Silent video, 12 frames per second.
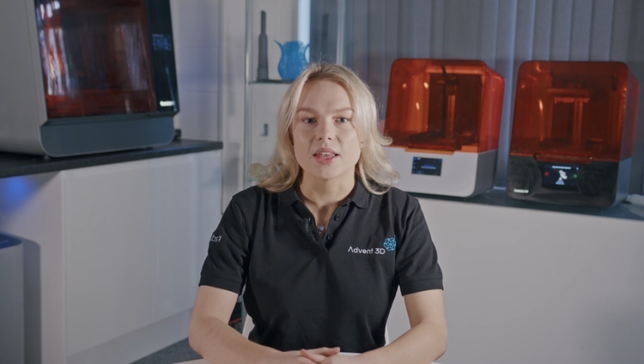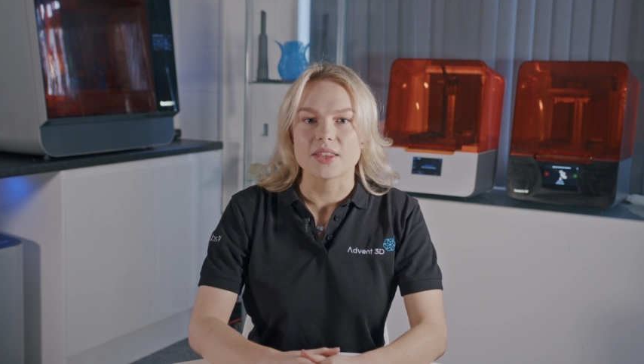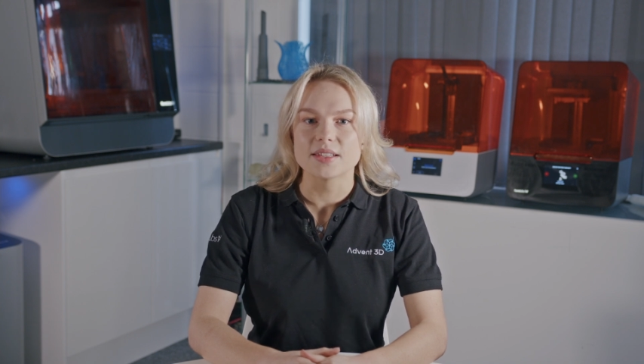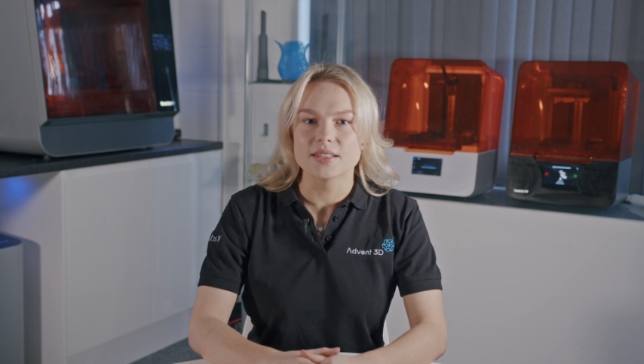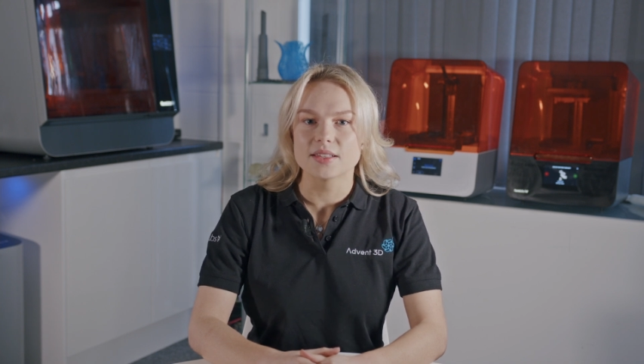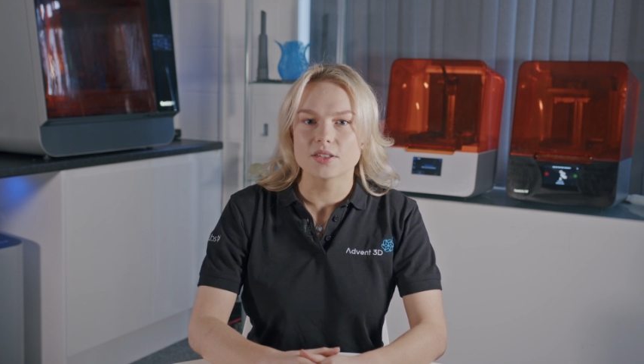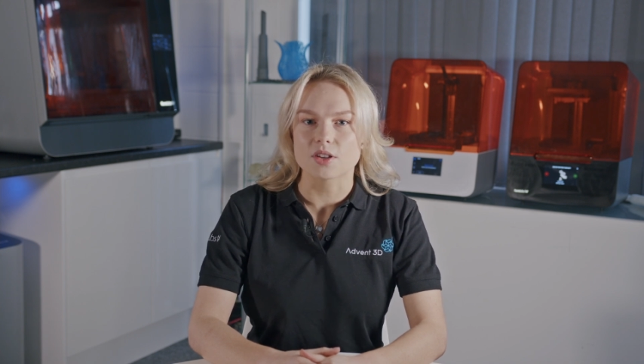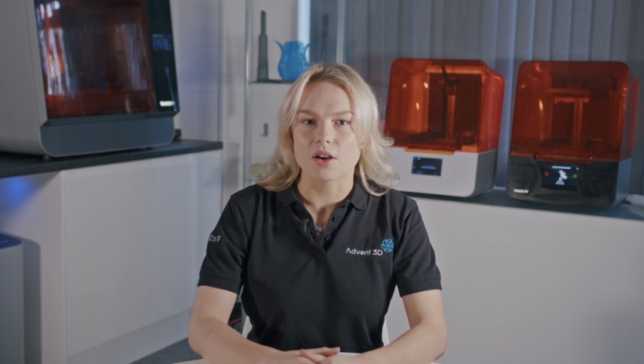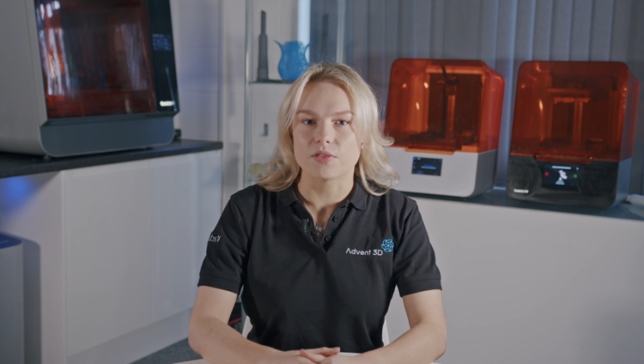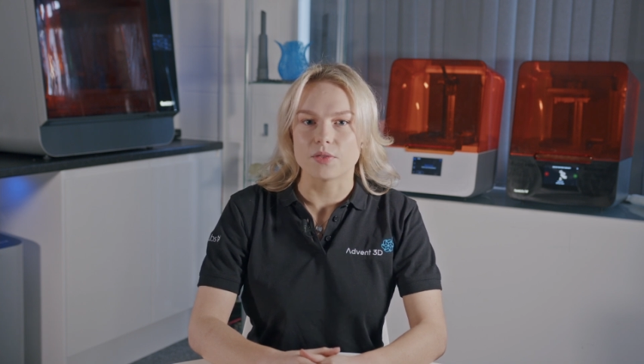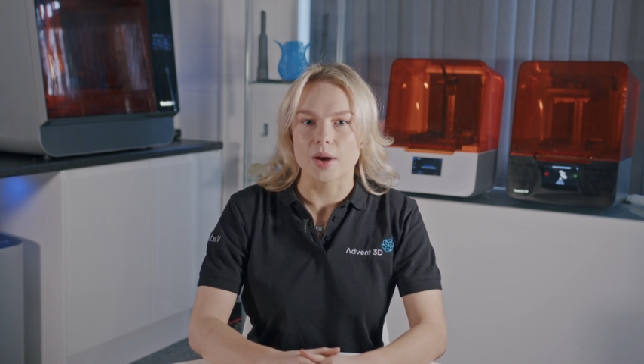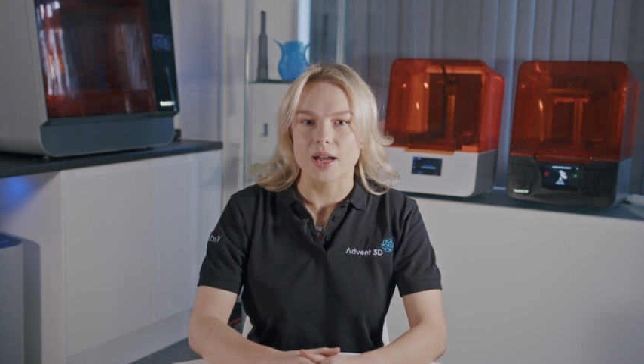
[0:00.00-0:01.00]
This is a
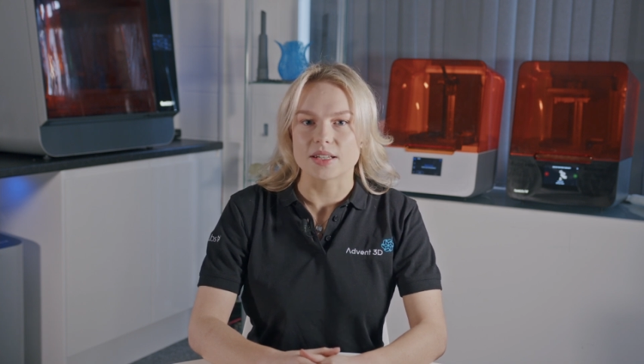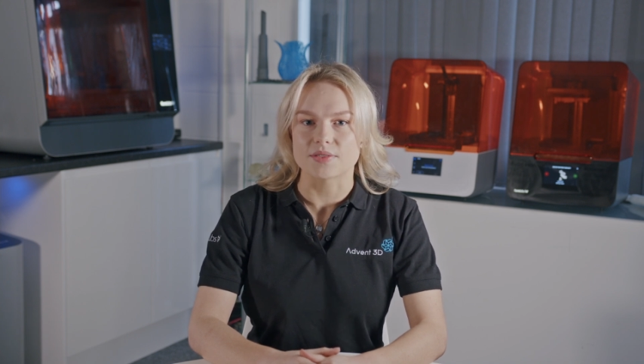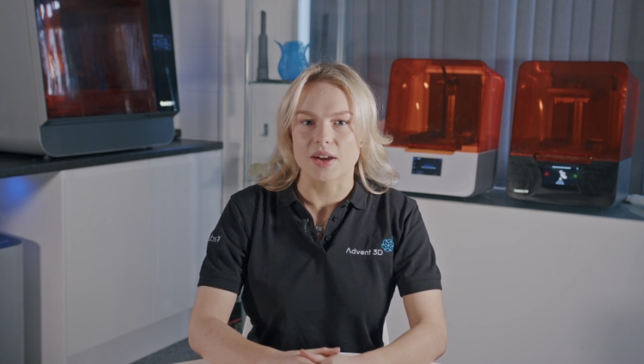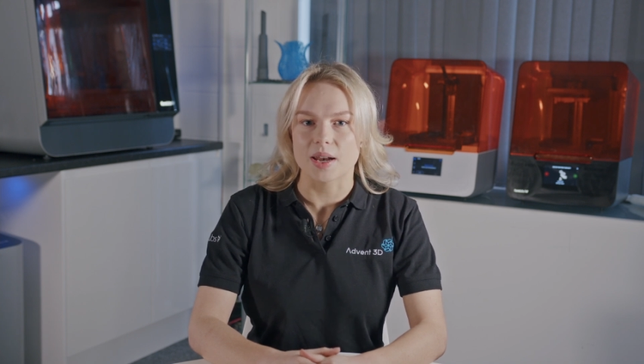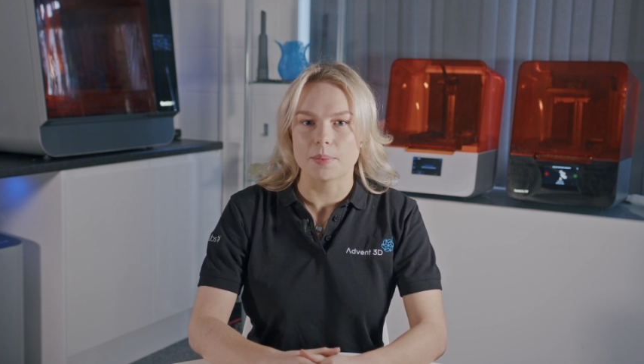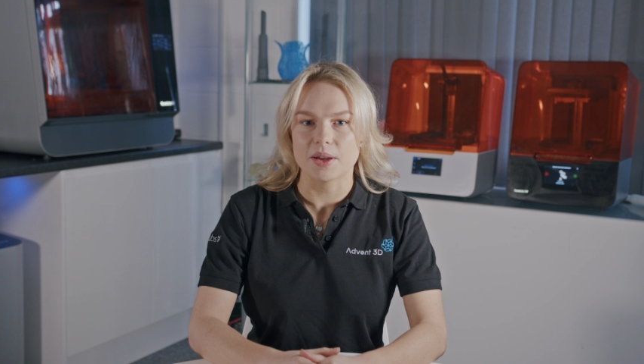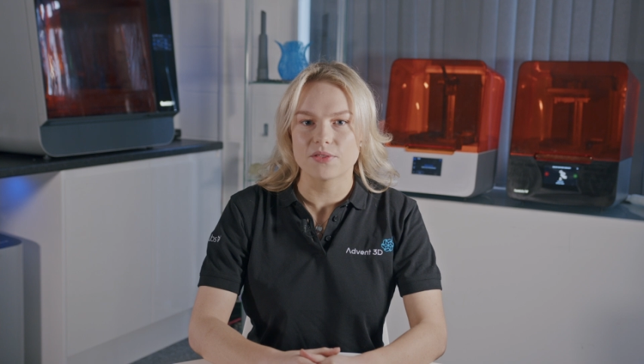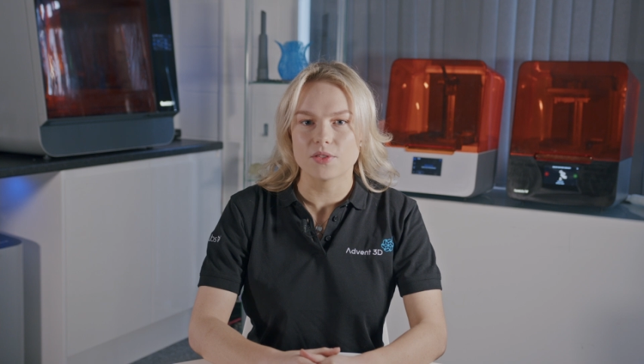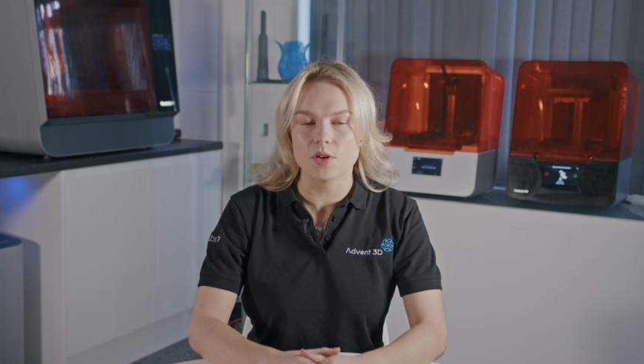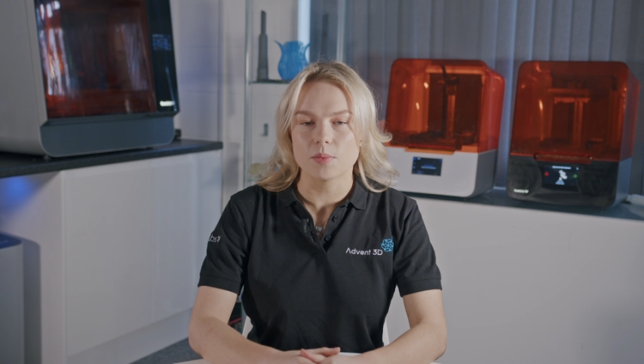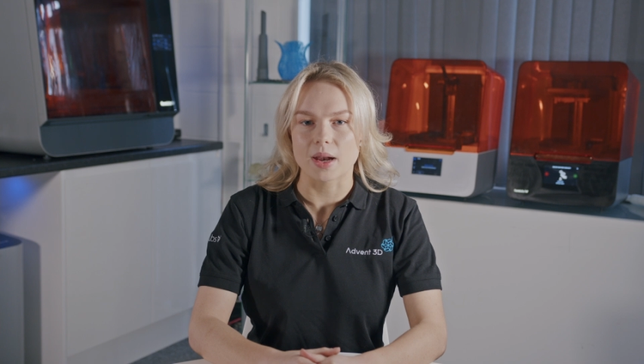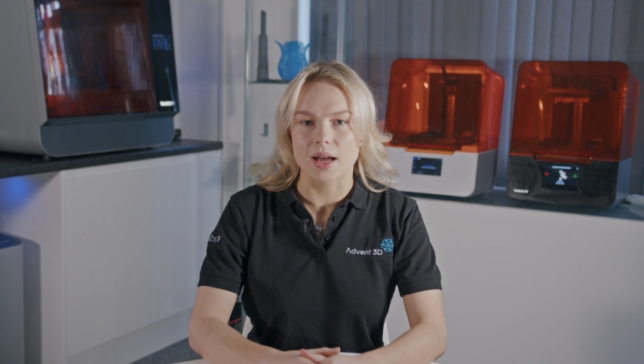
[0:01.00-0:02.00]
software developed by
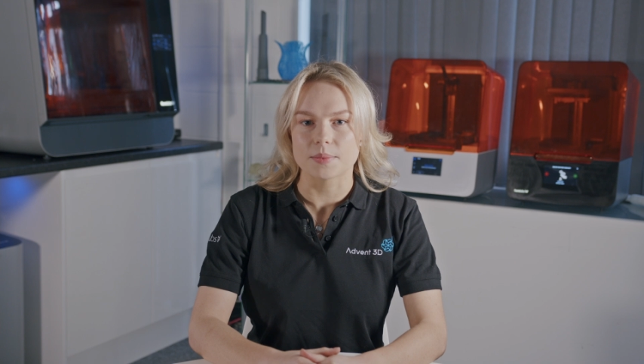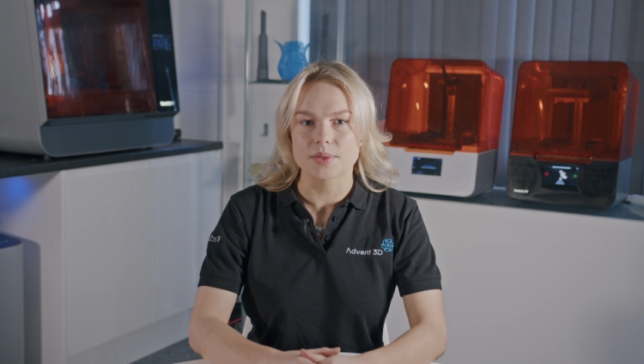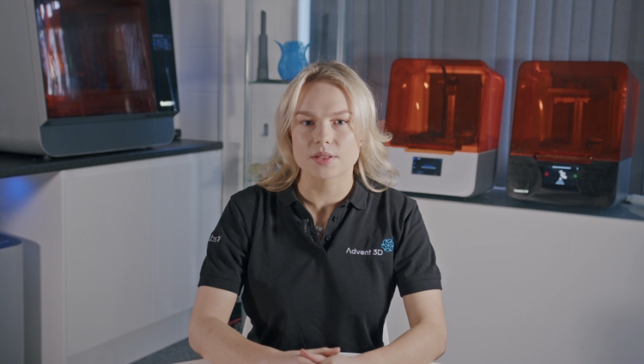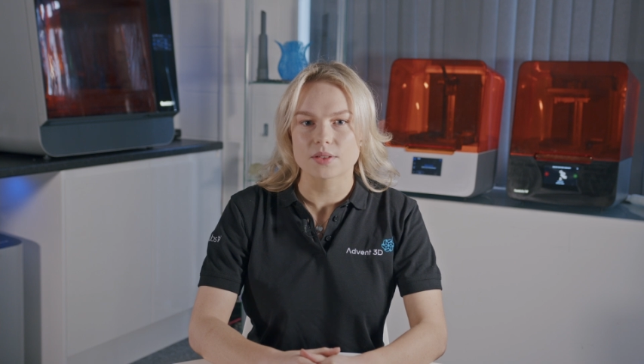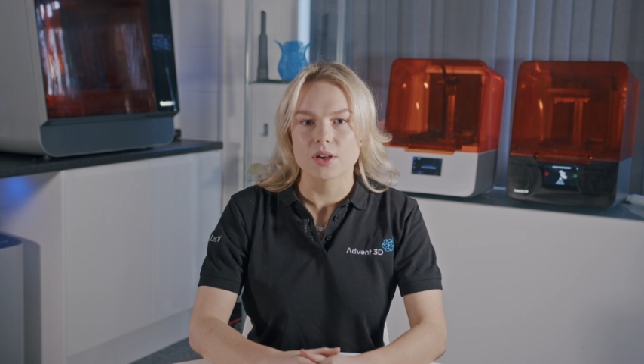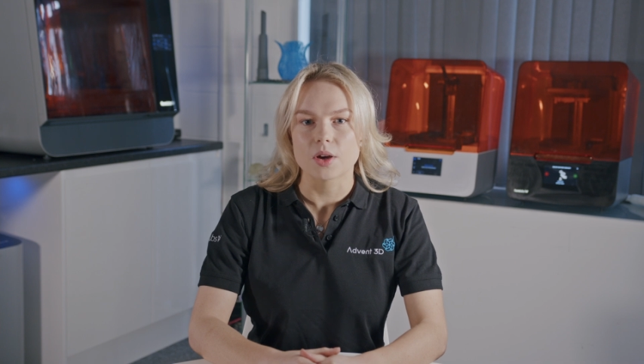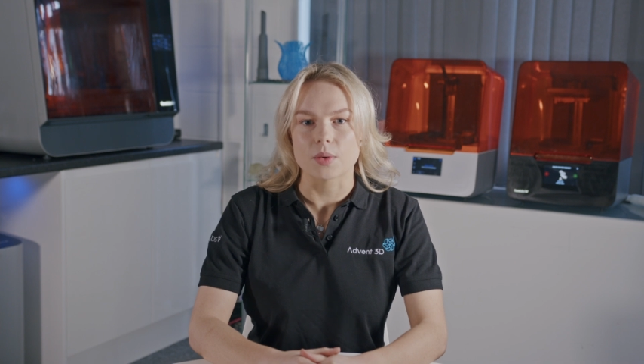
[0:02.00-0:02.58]
Formlabs,